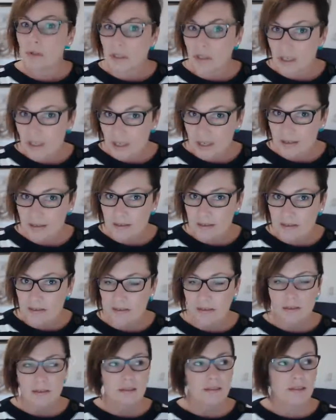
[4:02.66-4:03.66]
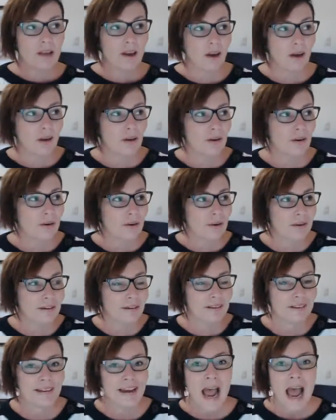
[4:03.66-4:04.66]
was shit. So
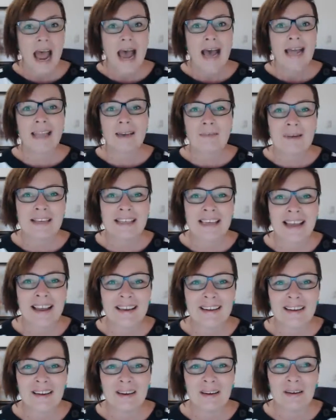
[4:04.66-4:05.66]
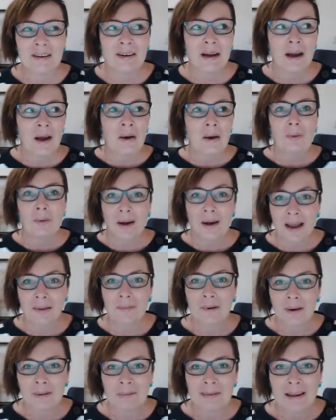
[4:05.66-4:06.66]
let me tell you what
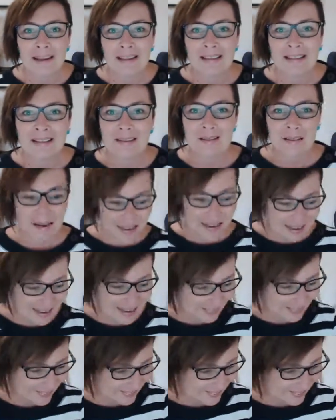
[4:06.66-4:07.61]
happened to me this week.